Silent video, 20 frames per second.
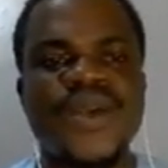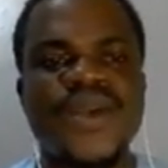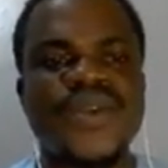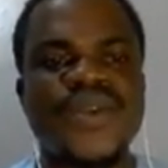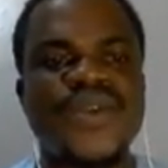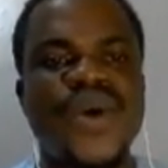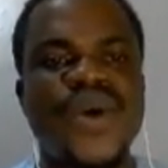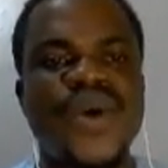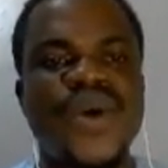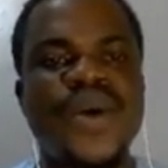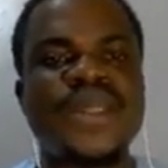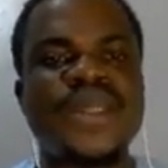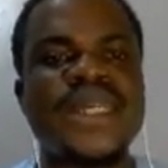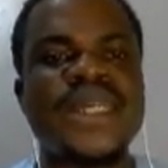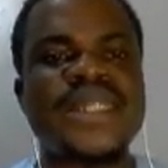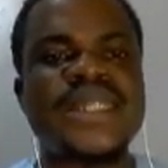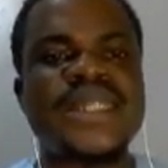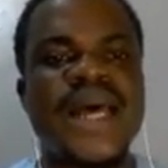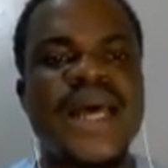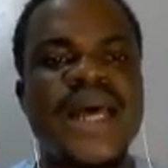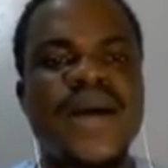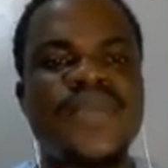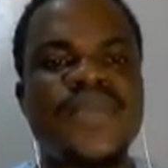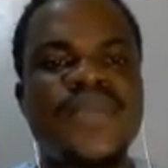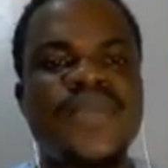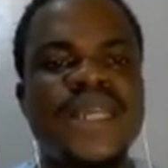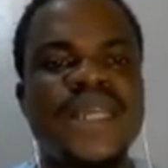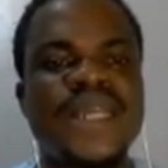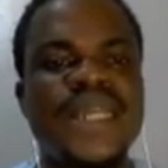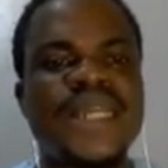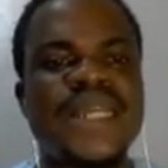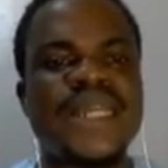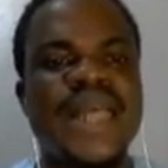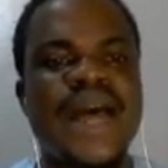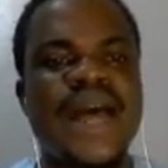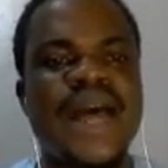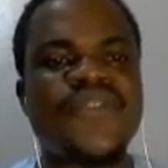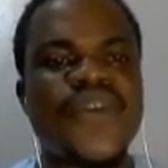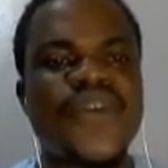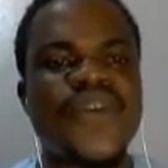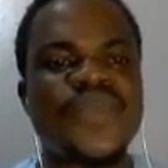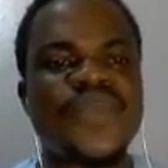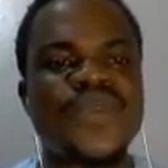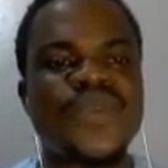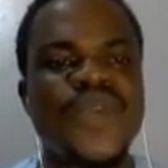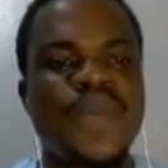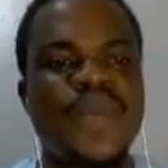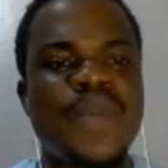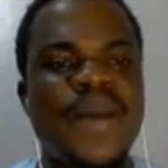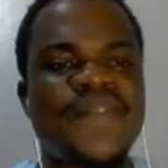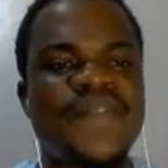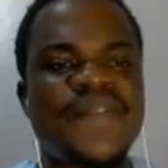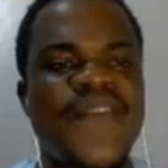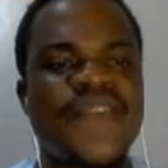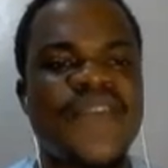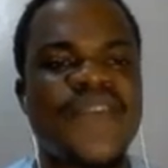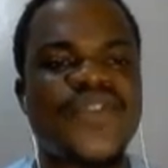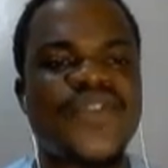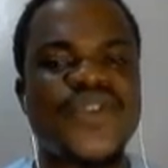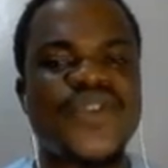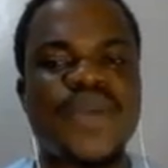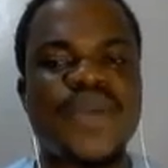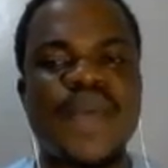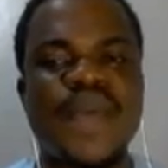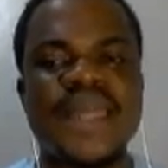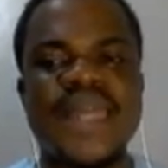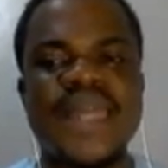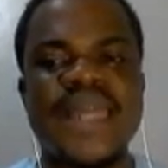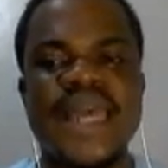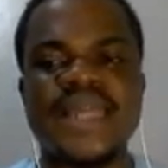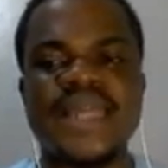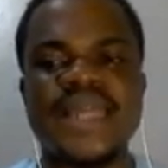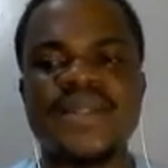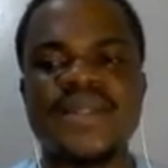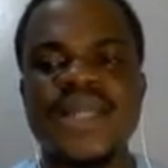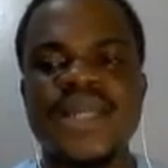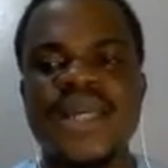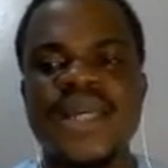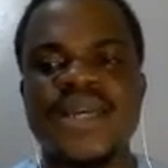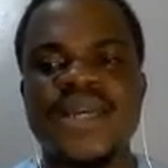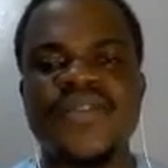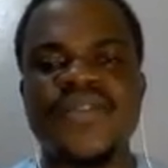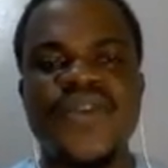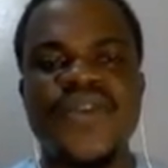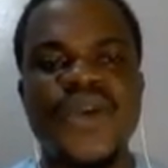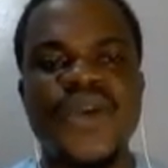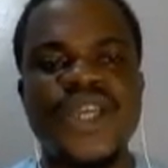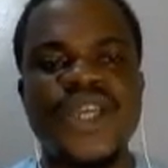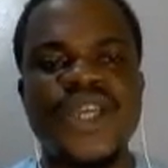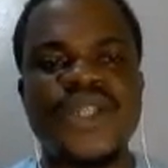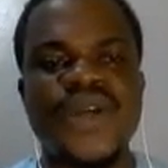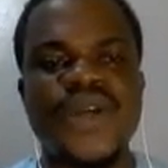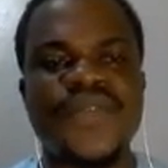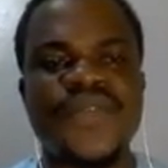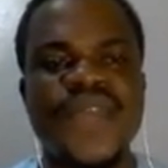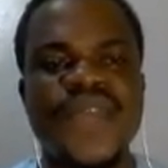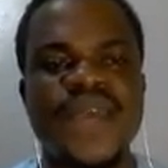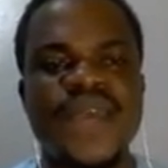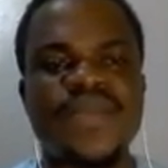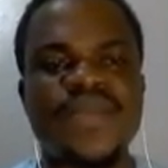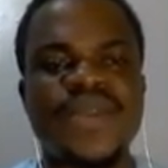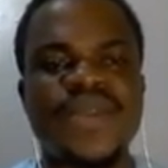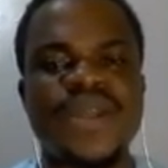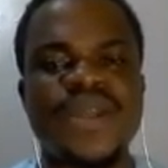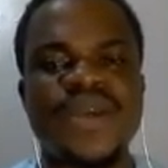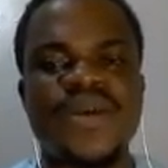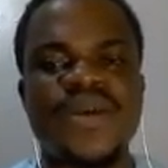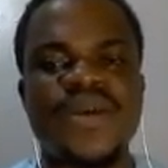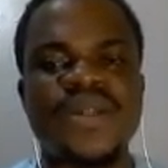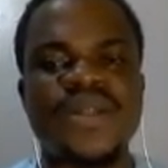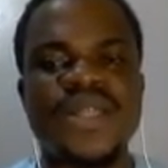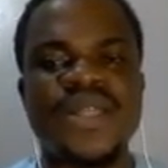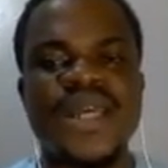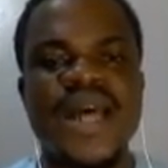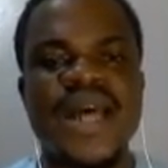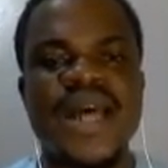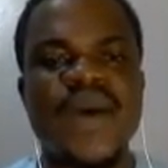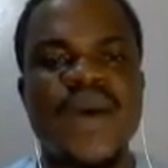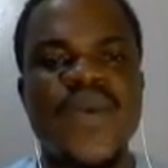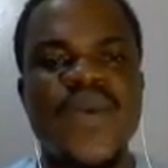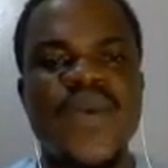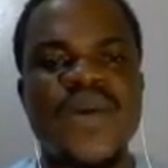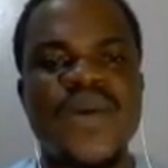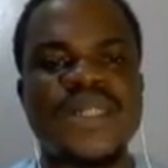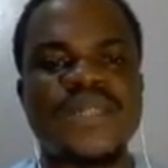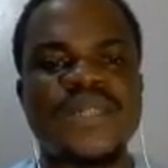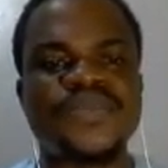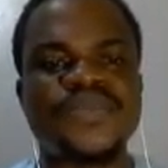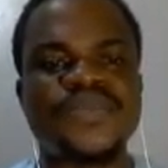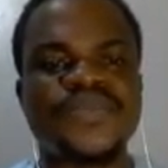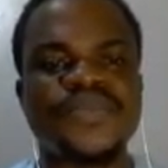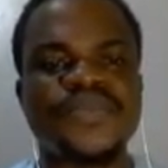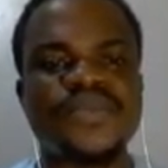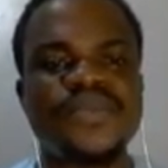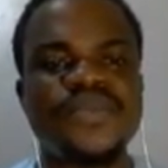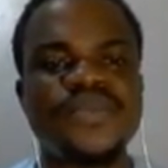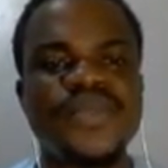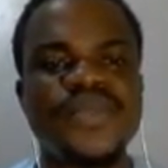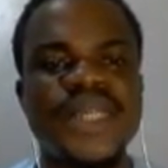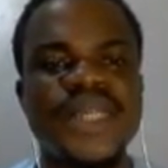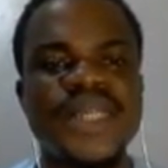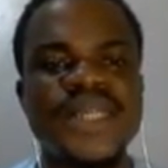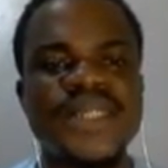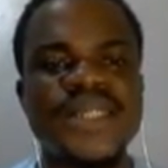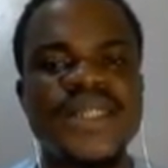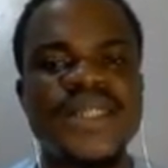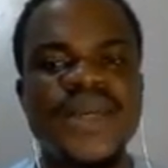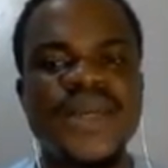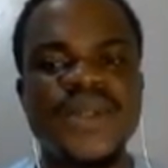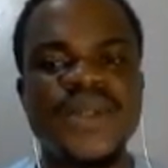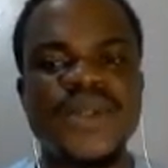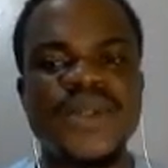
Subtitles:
So this the clinical from number 5 to number 9, for each of them, they award 0